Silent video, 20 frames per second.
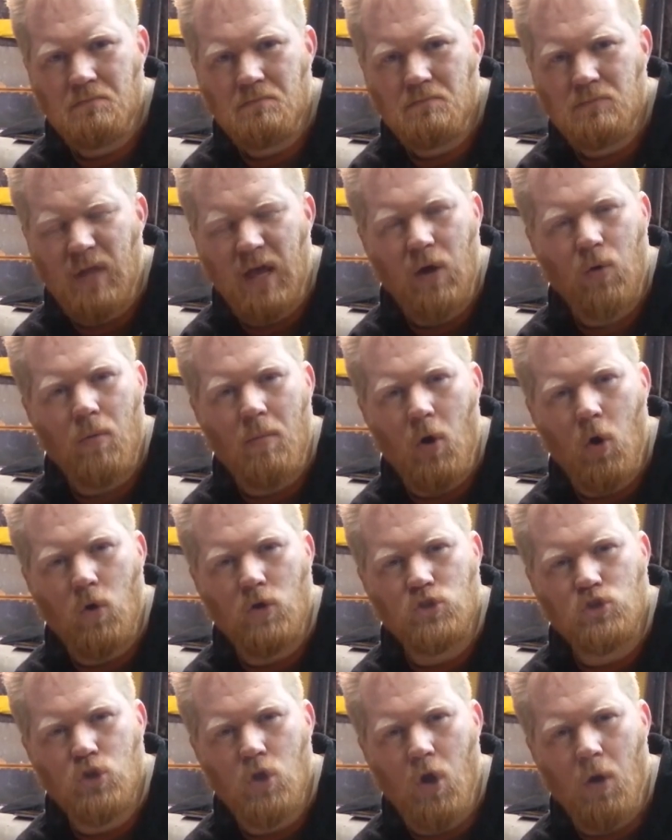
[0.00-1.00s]
like a remote
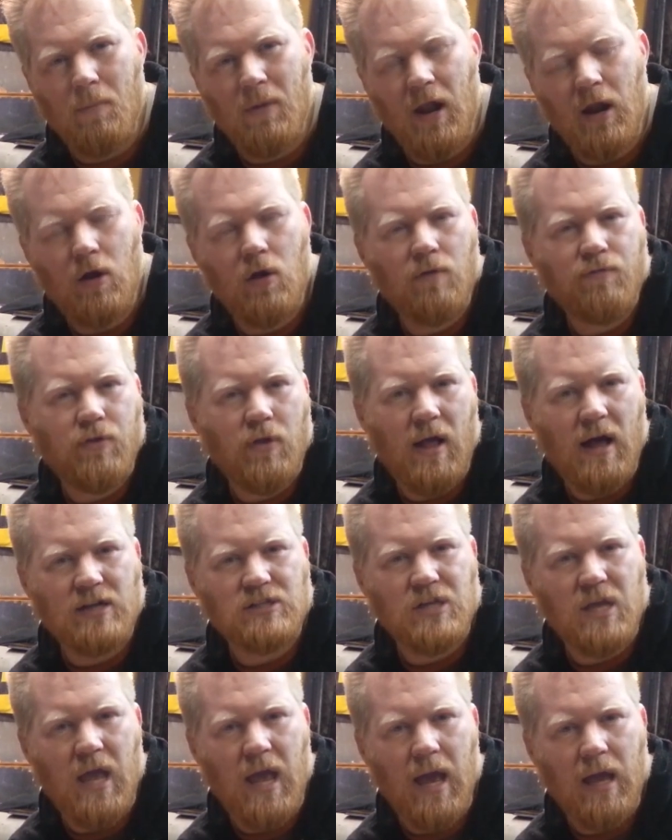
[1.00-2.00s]
control, but I don't know if they'll
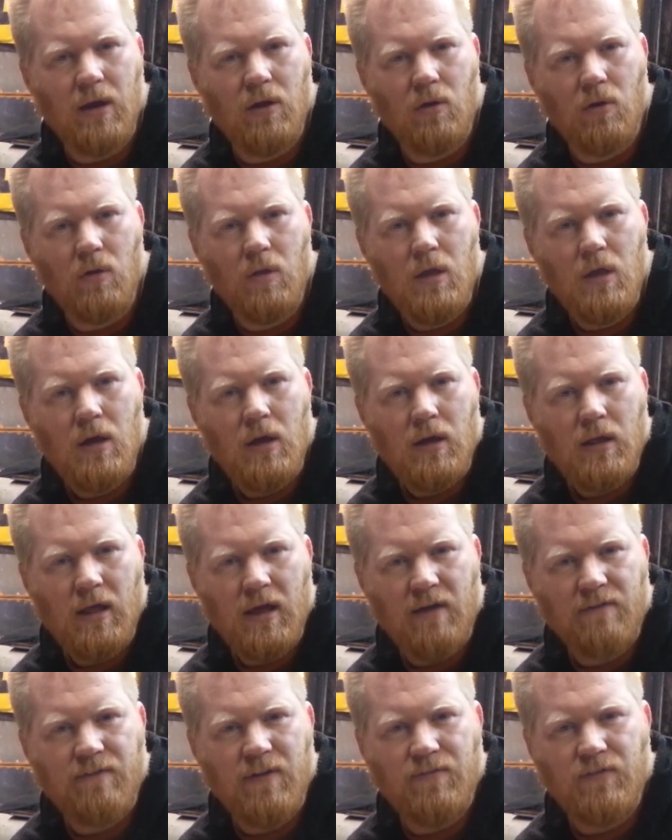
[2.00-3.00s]
actually handle like
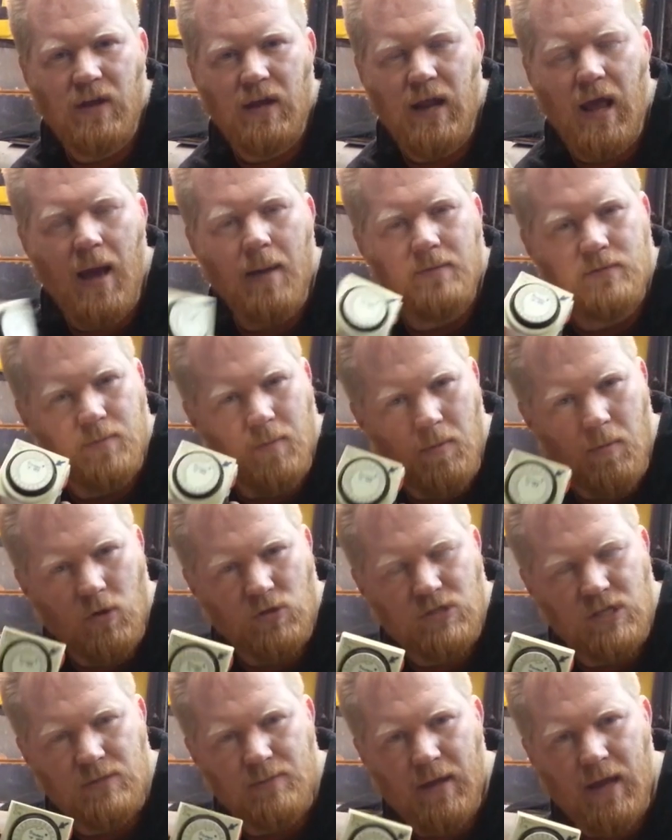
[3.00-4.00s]
a 15 amps. But most
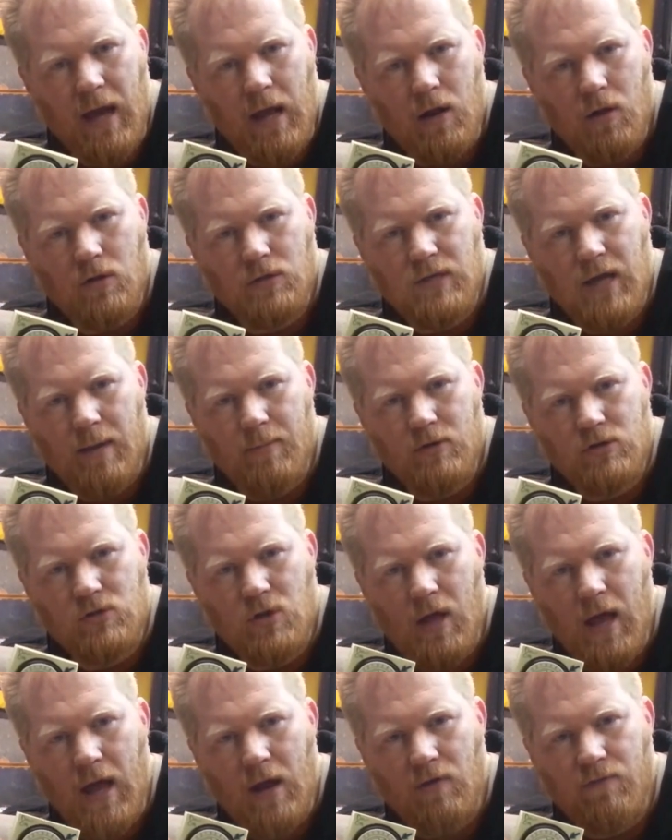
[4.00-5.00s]
of these mechanical timers will
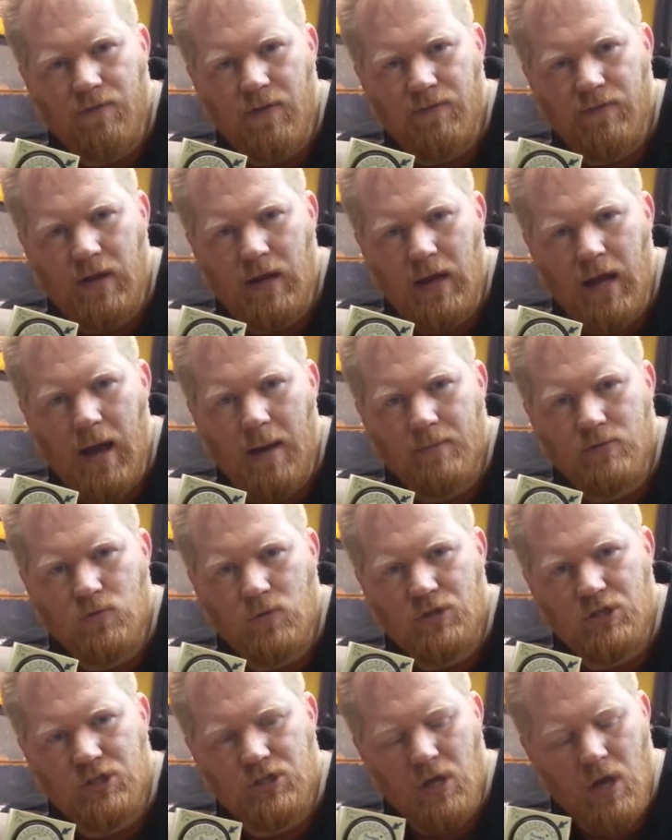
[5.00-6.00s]
handle 15 amps,
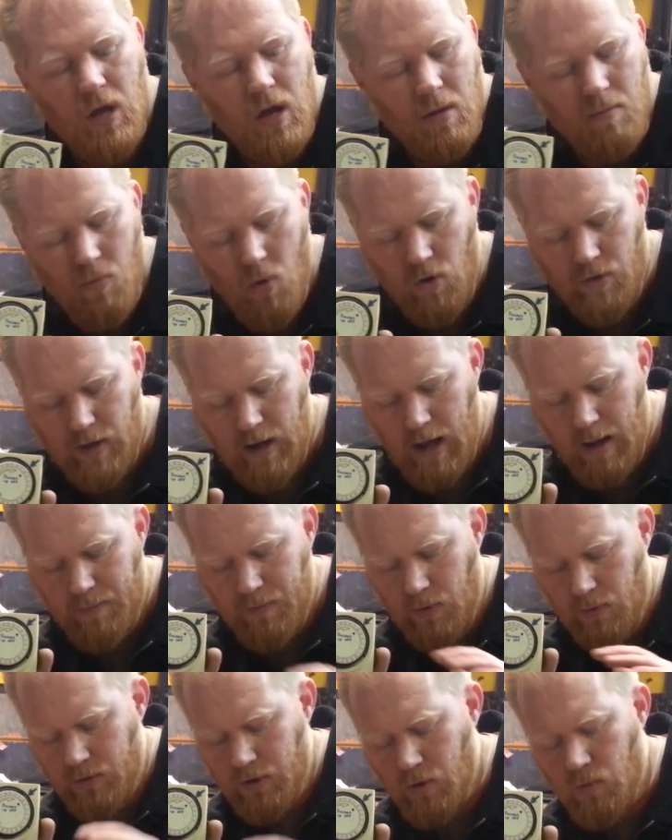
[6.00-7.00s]
which is more than
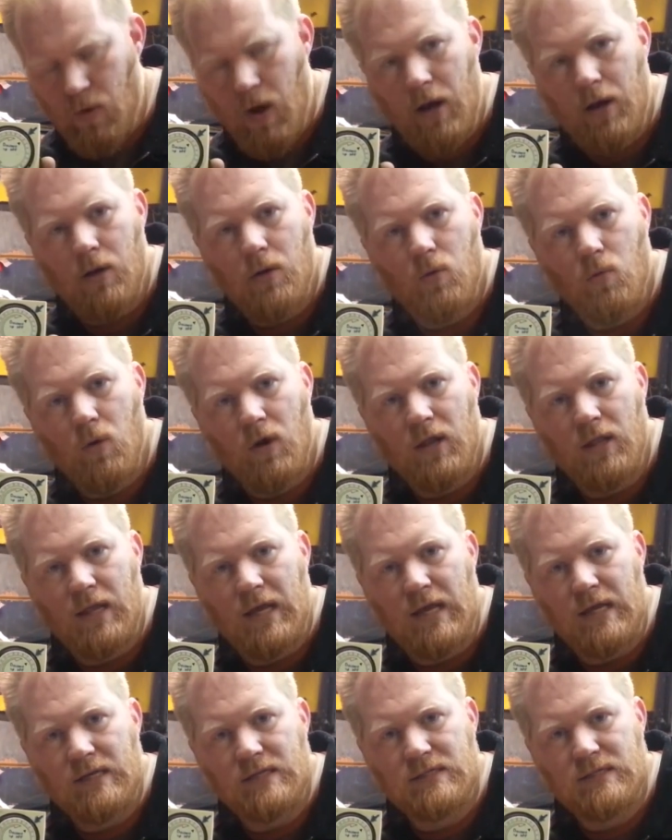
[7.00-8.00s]
ample to run one of
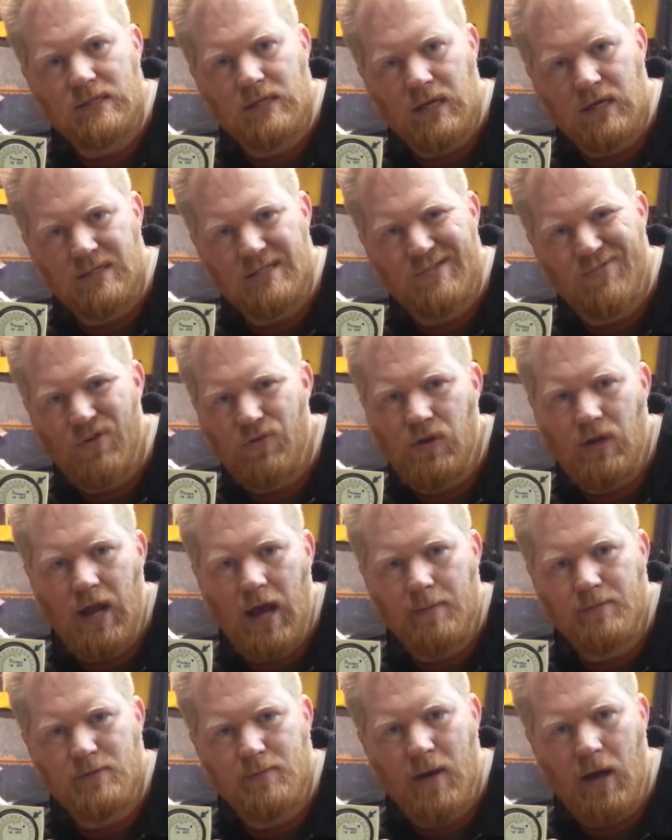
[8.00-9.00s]
these, because 15
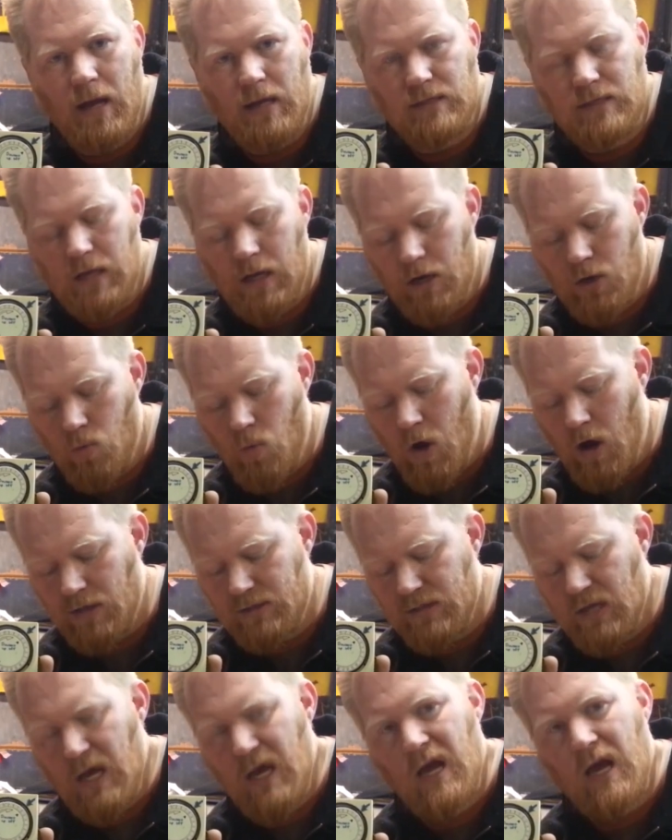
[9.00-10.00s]
amps is about 1,800
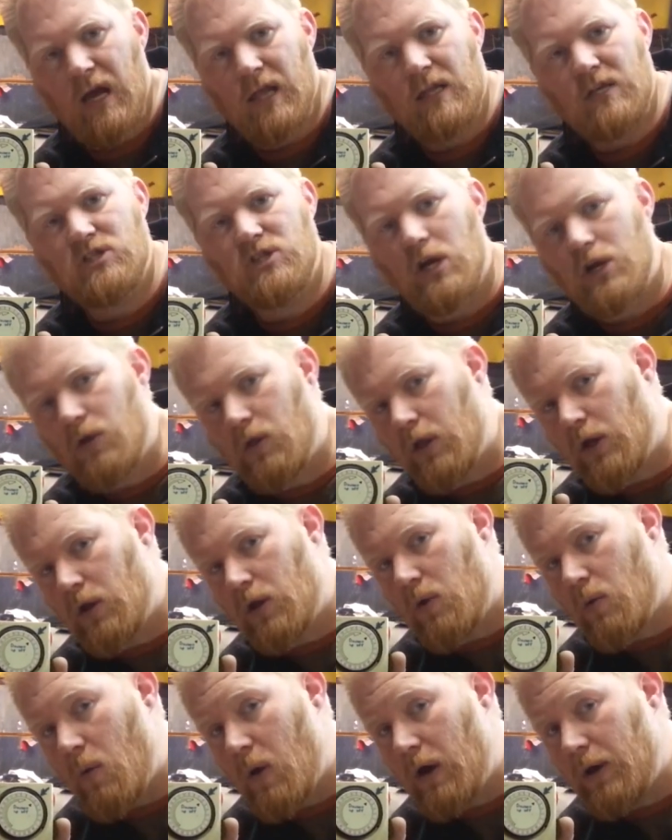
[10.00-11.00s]
watts, and these generally
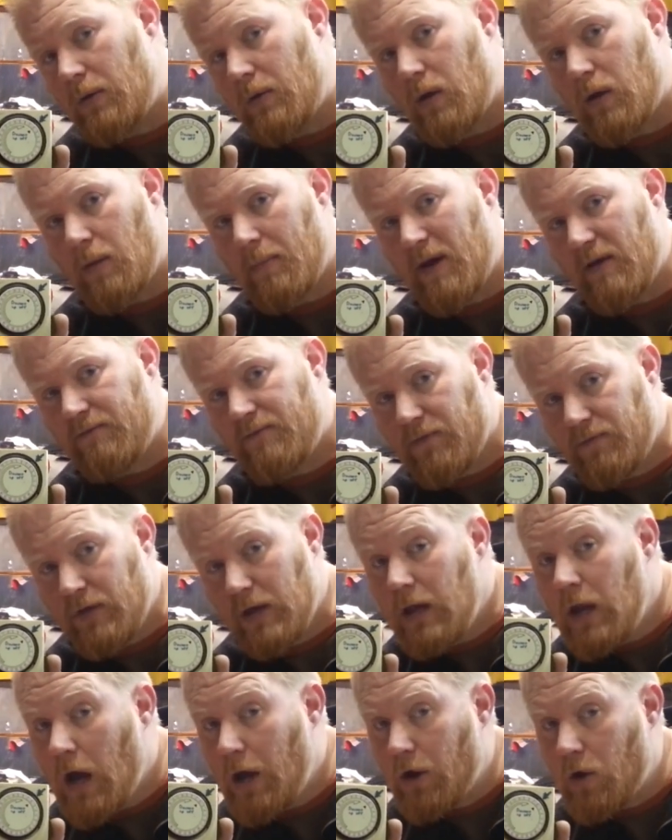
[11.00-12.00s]
only run about
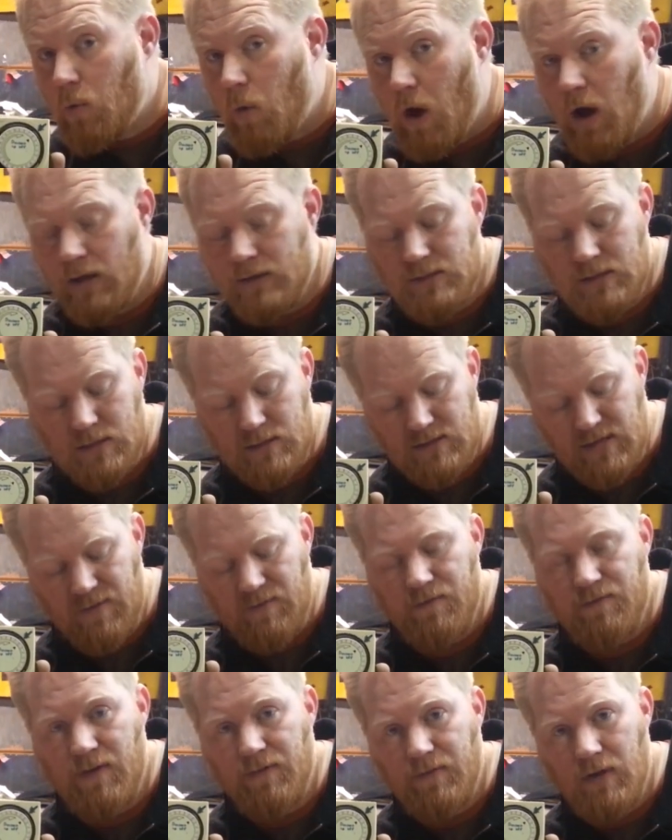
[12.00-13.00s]
1,500 watts,
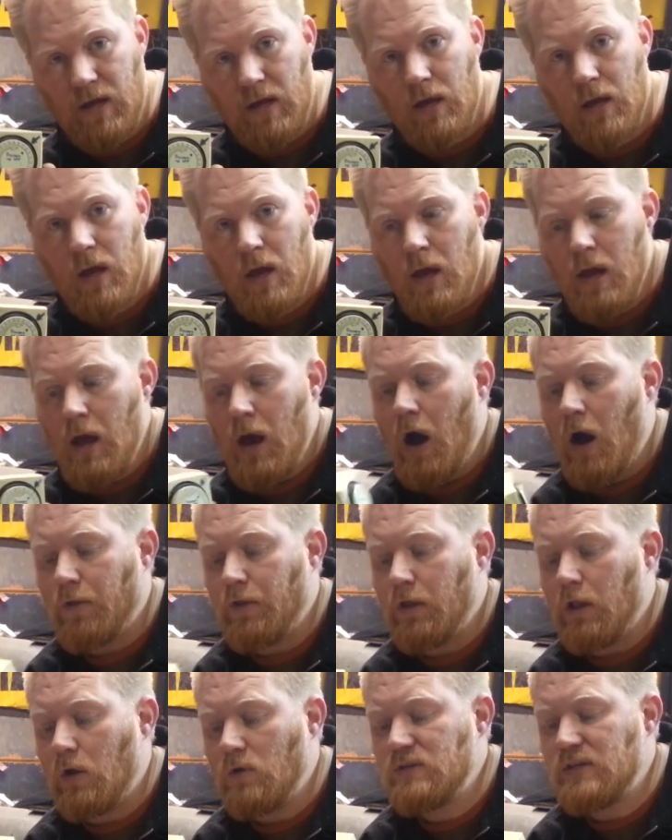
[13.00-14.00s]
750 on
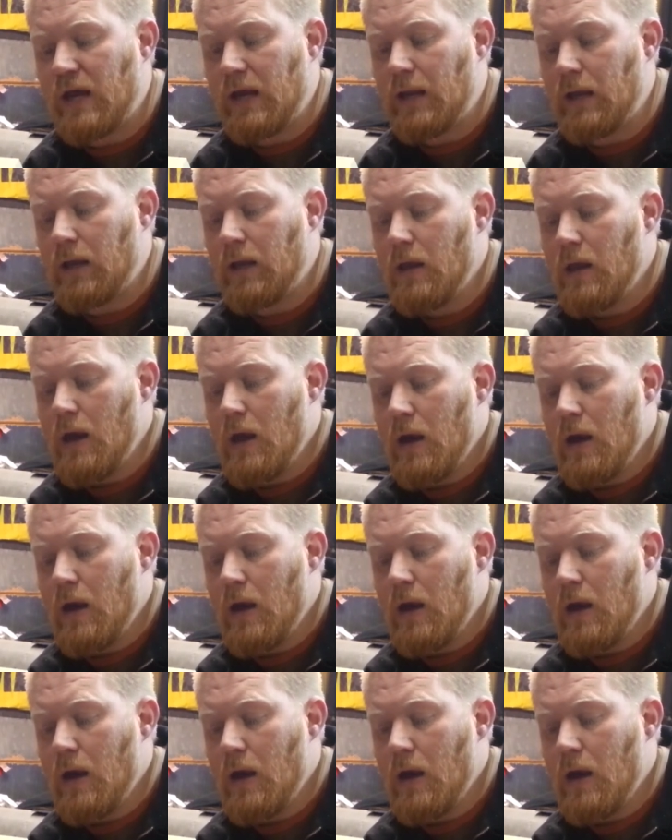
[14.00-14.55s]
the low setting.